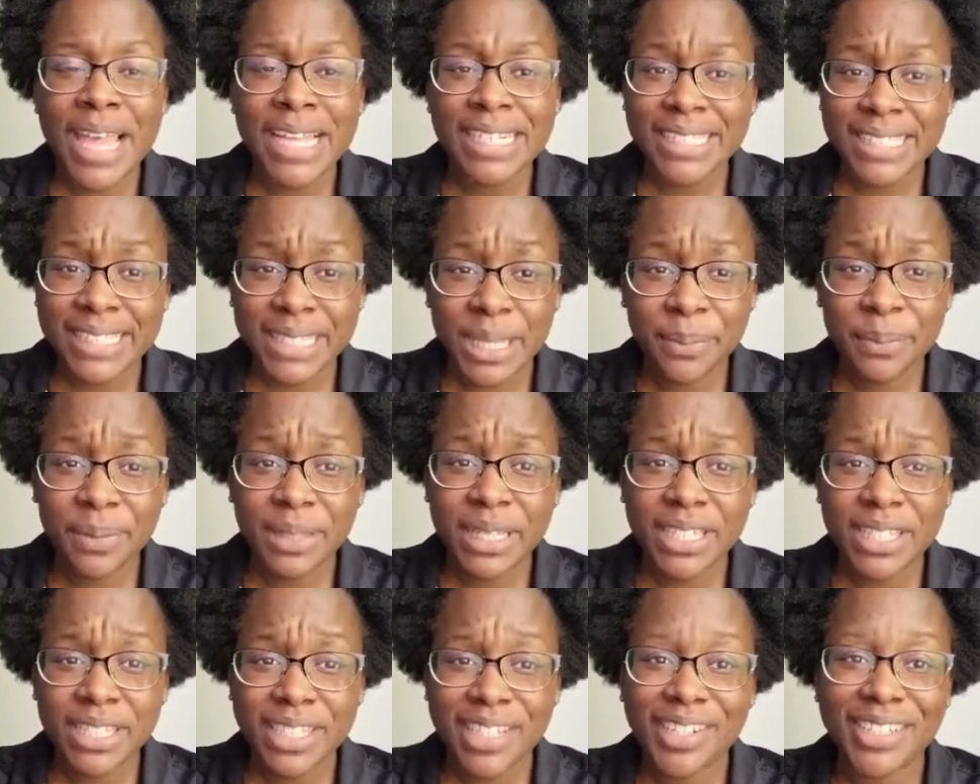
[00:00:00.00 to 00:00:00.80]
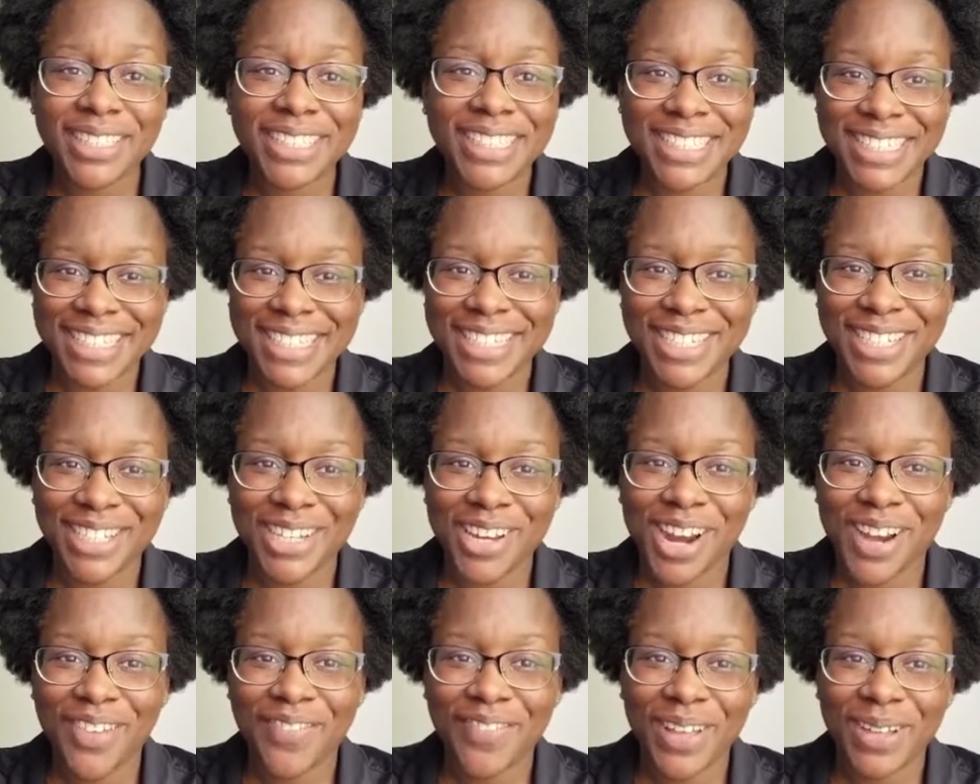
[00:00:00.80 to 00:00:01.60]
Simply search
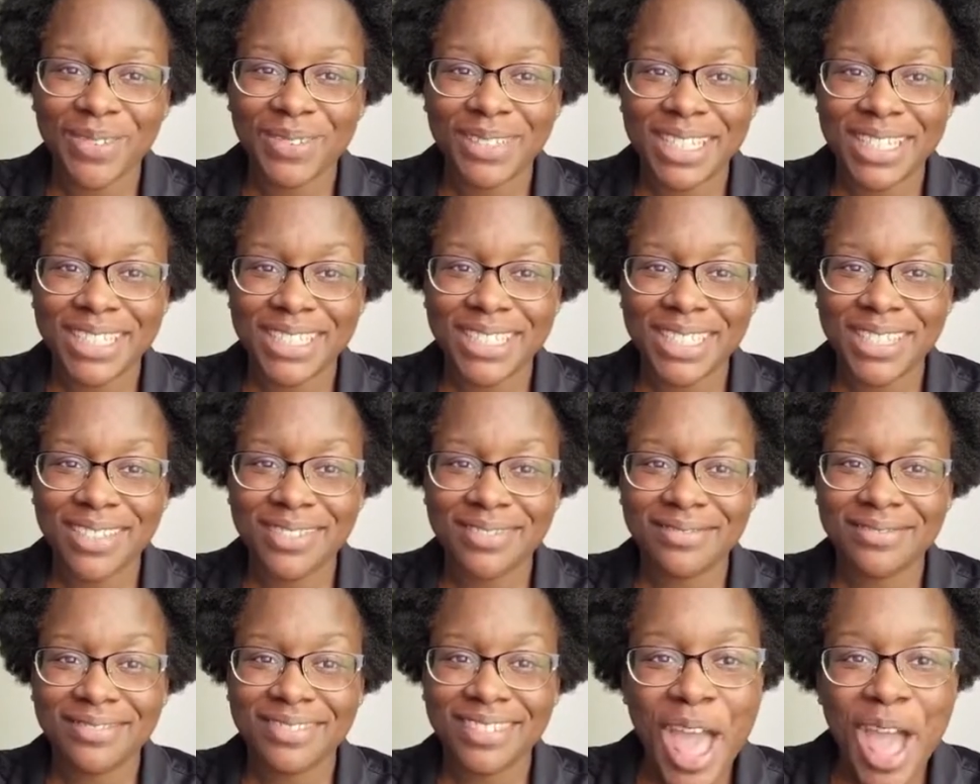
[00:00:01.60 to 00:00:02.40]
TGR Foundation.